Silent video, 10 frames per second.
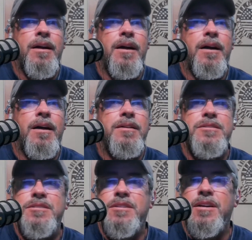Let's
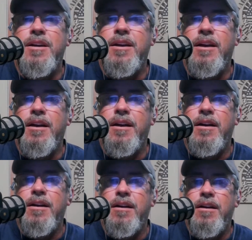see.
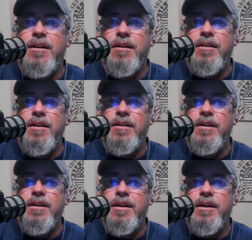Da, da,
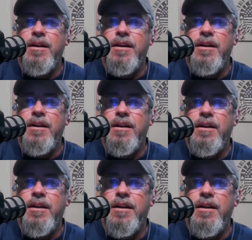da,
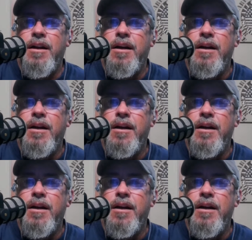da.